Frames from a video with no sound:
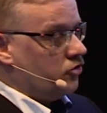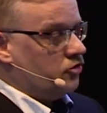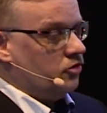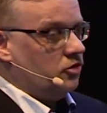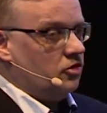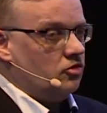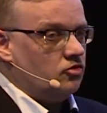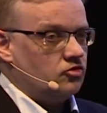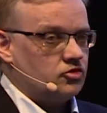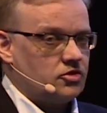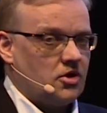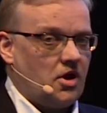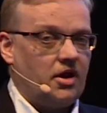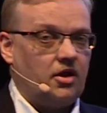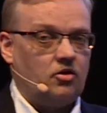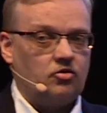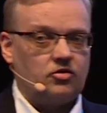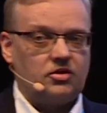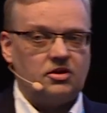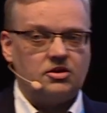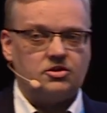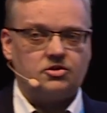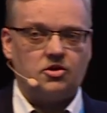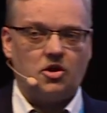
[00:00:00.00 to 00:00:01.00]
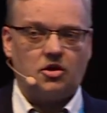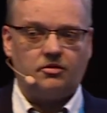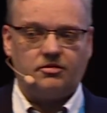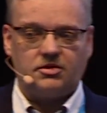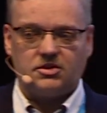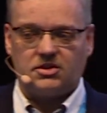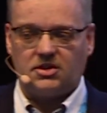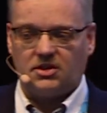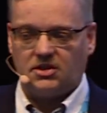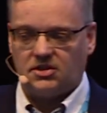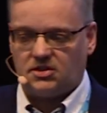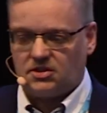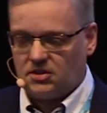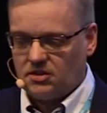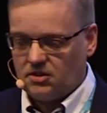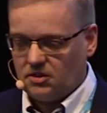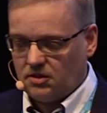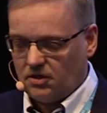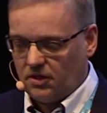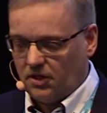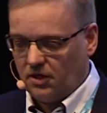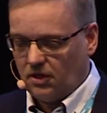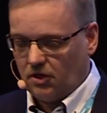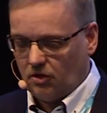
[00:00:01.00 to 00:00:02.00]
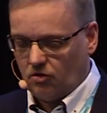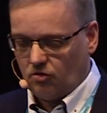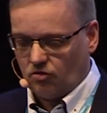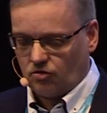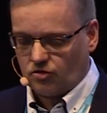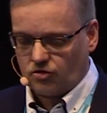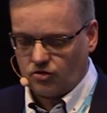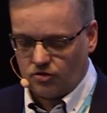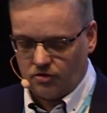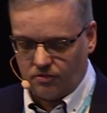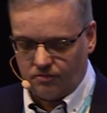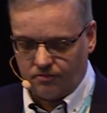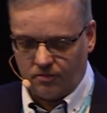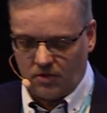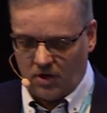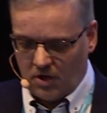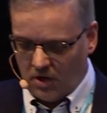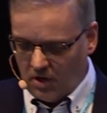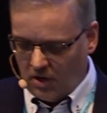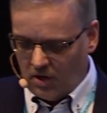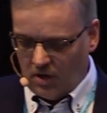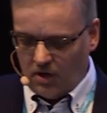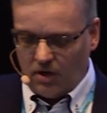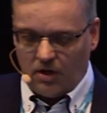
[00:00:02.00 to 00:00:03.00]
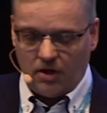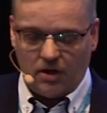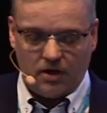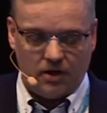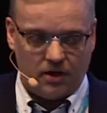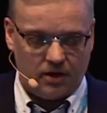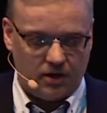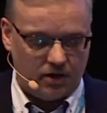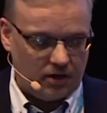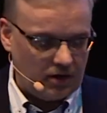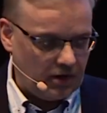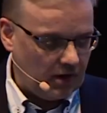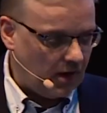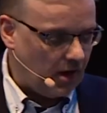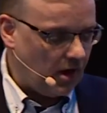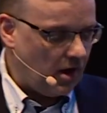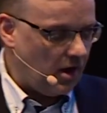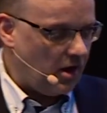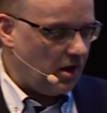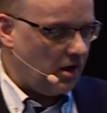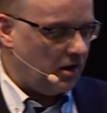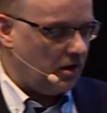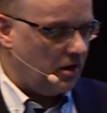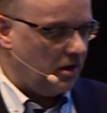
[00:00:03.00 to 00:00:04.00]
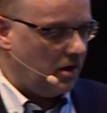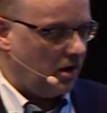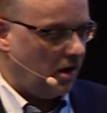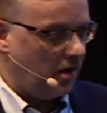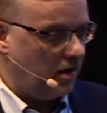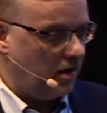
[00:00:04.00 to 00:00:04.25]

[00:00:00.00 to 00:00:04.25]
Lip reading: to use IoT services in use. I